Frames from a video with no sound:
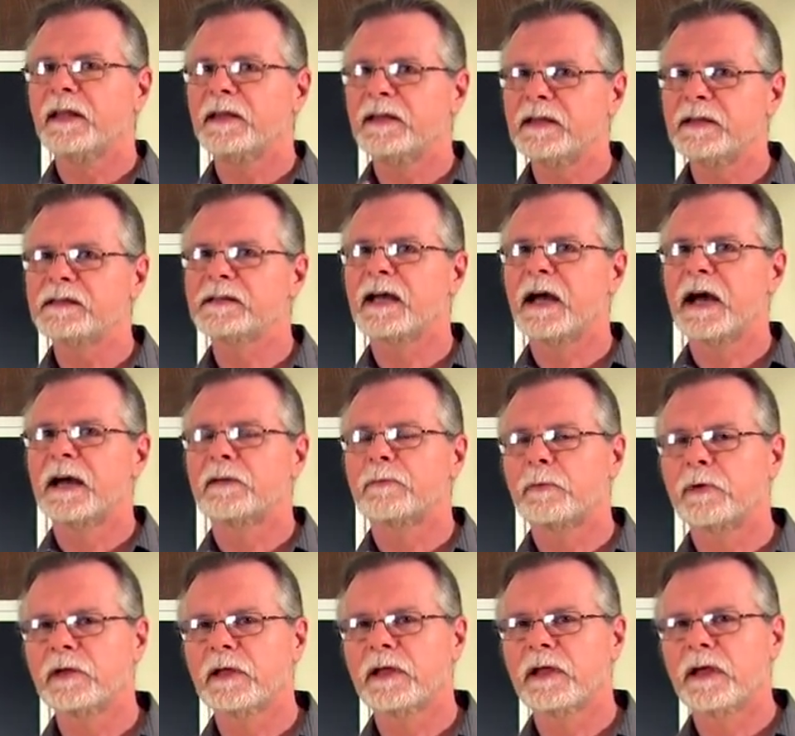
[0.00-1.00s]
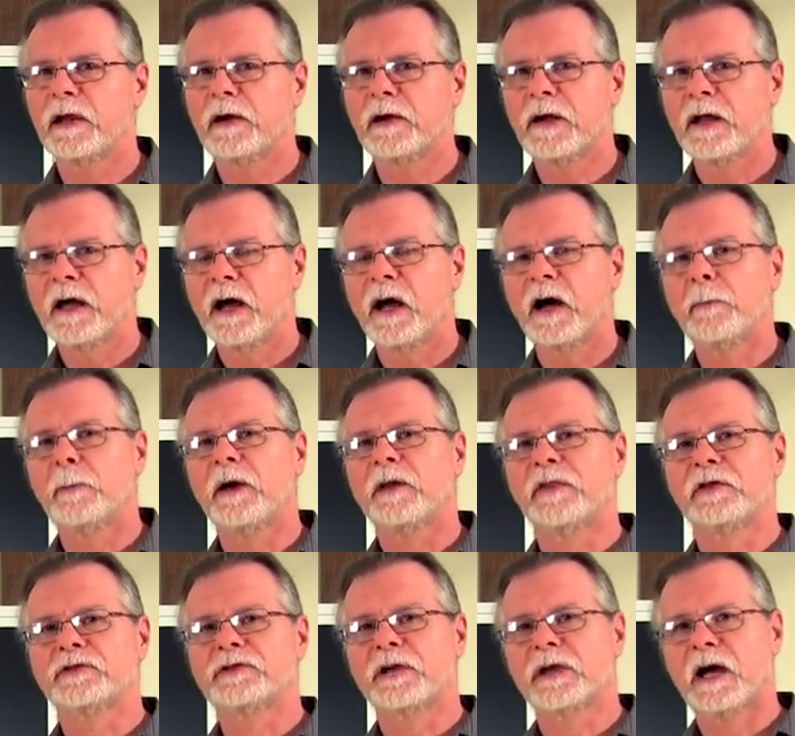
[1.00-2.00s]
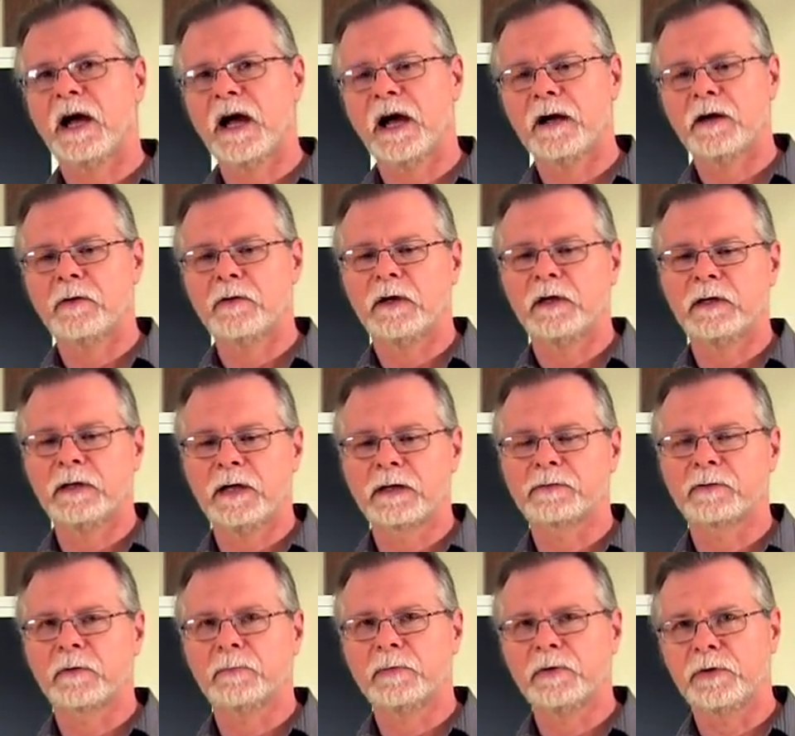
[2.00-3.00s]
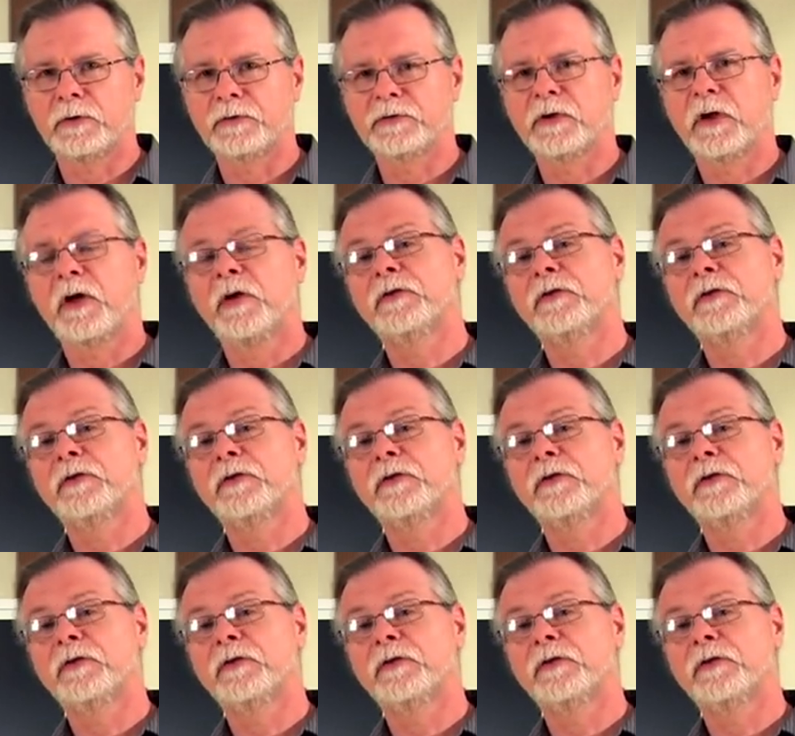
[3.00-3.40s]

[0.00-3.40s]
these guys really cared about the Chicago electric blues.